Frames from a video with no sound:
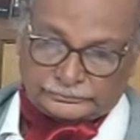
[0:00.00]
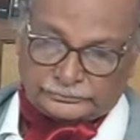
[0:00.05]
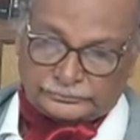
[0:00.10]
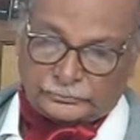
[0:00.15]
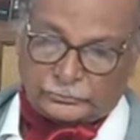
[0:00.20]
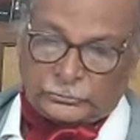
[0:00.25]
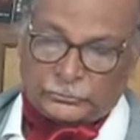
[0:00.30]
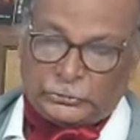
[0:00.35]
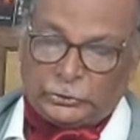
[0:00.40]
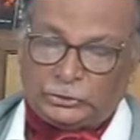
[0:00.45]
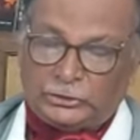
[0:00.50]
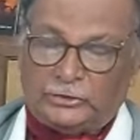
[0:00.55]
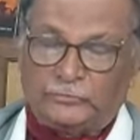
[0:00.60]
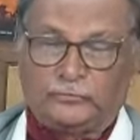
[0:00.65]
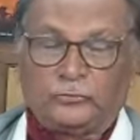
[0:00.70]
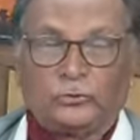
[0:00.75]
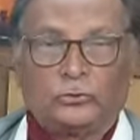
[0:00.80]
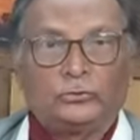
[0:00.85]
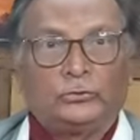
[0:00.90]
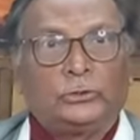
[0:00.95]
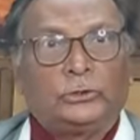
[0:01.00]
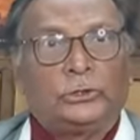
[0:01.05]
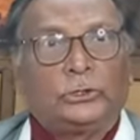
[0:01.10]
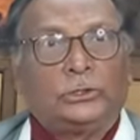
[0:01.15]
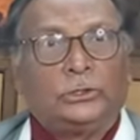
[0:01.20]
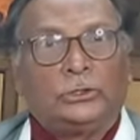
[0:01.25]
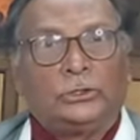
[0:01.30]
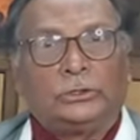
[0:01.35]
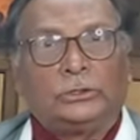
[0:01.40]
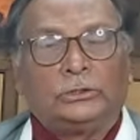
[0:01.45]
So therefore,
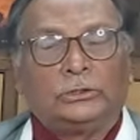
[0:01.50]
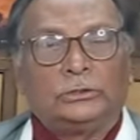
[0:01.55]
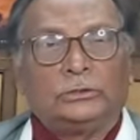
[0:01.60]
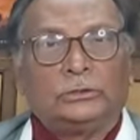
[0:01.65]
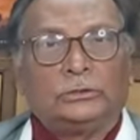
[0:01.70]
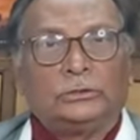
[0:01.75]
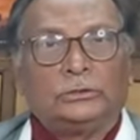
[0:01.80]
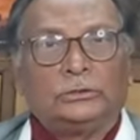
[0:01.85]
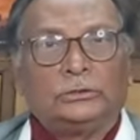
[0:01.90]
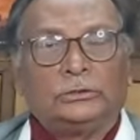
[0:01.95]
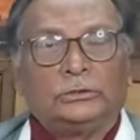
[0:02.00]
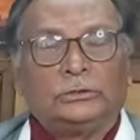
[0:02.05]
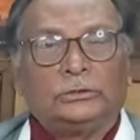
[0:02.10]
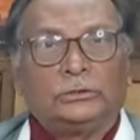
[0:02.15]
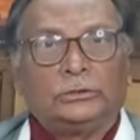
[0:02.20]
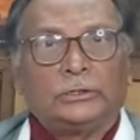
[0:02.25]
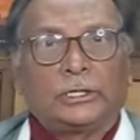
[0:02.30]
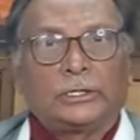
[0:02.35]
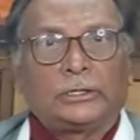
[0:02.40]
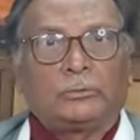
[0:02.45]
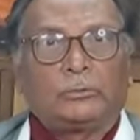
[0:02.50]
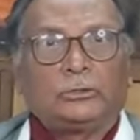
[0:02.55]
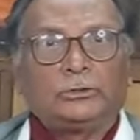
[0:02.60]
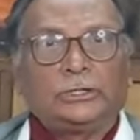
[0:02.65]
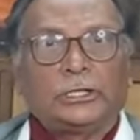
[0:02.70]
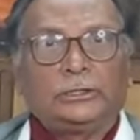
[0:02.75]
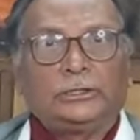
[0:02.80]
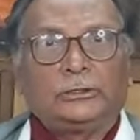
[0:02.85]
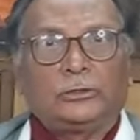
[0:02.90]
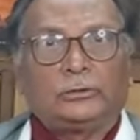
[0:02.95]
at about
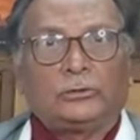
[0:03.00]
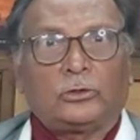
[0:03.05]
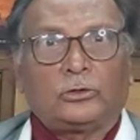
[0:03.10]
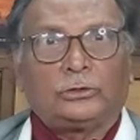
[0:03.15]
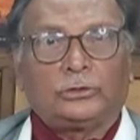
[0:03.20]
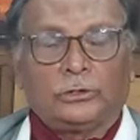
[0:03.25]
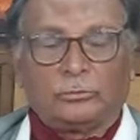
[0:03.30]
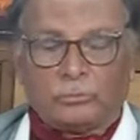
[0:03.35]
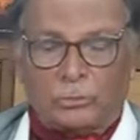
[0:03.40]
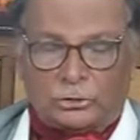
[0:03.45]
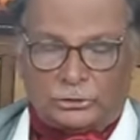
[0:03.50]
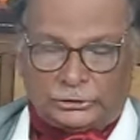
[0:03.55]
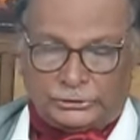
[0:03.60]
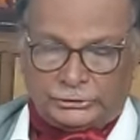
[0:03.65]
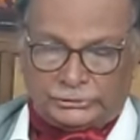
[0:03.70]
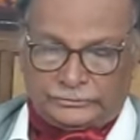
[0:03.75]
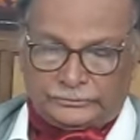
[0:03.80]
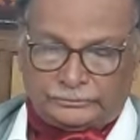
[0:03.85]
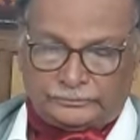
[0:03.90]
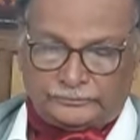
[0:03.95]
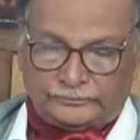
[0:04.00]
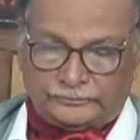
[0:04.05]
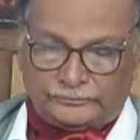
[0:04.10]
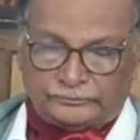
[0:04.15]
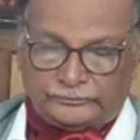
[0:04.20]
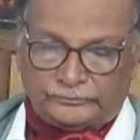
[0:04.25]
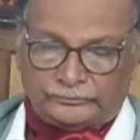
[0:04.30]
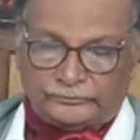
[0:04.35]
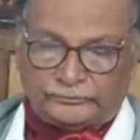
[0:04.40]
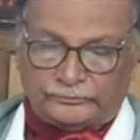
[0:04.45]
9 o'clock in the morning,
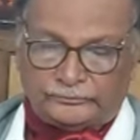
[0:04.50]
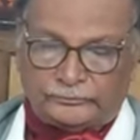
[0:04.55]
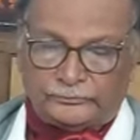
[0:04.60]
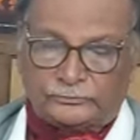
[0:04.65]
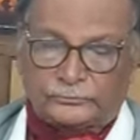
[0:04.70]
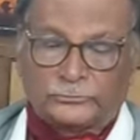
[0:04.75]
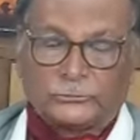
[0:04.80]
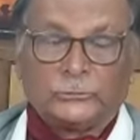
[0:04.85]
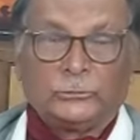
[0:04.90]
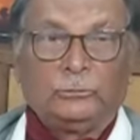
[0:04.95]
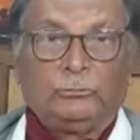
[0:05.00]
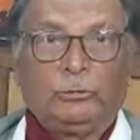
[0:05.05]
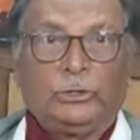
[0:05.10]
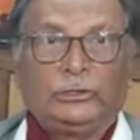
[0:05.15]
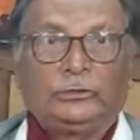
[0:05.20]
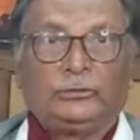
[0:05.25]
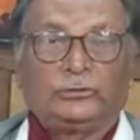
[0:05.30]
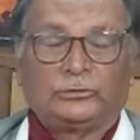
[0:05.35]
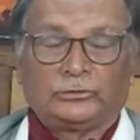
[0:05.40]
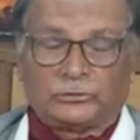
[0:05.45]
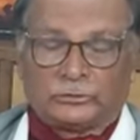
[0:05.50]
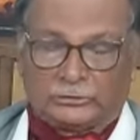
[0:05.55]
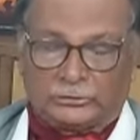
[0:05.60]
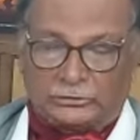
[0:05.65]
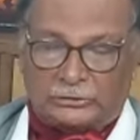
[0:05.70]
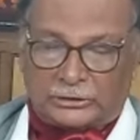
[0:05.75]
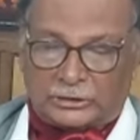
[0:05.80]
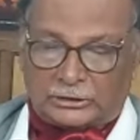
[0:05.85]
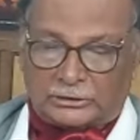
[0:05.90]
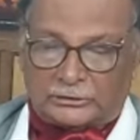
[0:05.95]
Major General
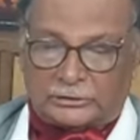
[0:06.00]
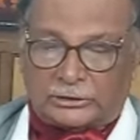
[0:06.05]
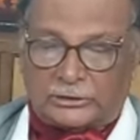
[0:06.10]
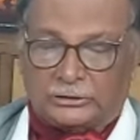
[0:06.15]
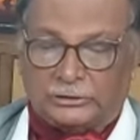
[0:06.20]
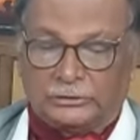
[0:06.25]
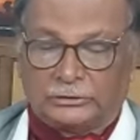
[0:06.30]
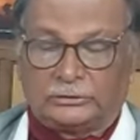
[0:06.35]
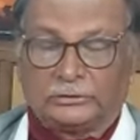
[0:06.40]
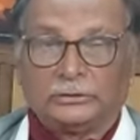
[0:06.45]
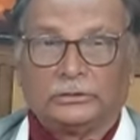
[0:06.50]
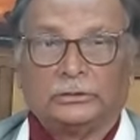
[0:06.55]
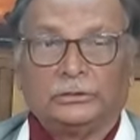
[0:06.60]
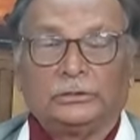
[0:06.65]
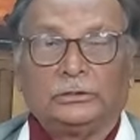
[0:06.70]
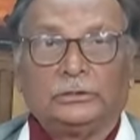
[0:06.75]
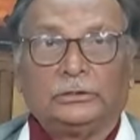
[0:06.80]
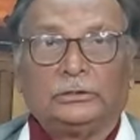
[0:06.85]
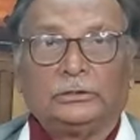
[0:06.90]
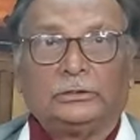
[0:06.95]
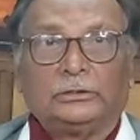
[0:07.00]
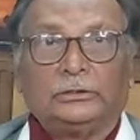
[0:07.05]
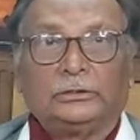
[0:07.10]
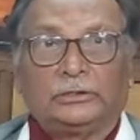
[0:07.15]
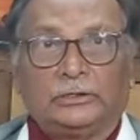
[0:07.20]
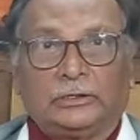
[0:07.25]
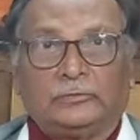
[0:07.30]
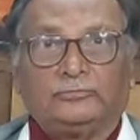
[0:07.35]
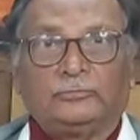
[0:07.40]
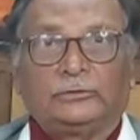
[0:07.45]
Nagra,
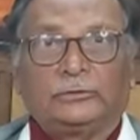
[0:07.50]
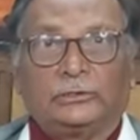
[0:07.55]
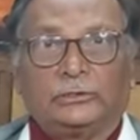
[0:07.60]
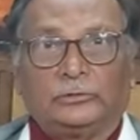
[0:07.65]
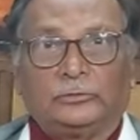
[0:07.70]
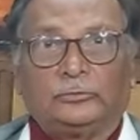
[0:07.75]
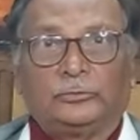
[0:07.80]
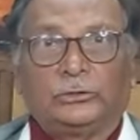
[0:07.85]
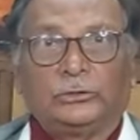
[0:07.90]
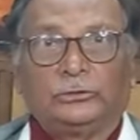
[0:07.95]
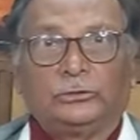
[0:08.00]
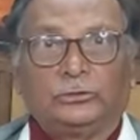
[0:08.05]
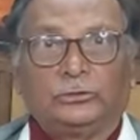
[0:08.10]
Lieutenant Colonel Pannu, the